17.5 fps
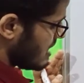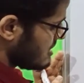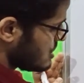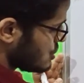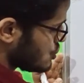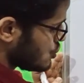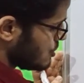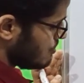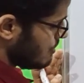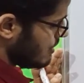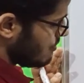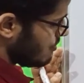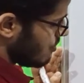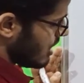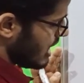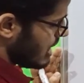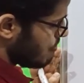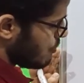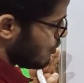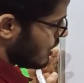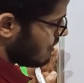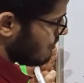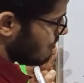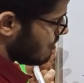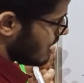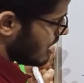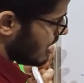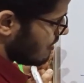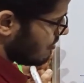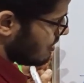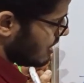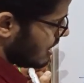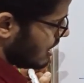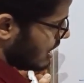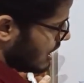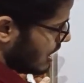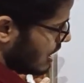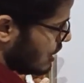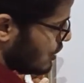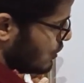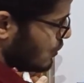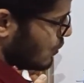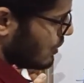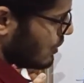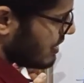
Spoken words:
5.5 into 10 power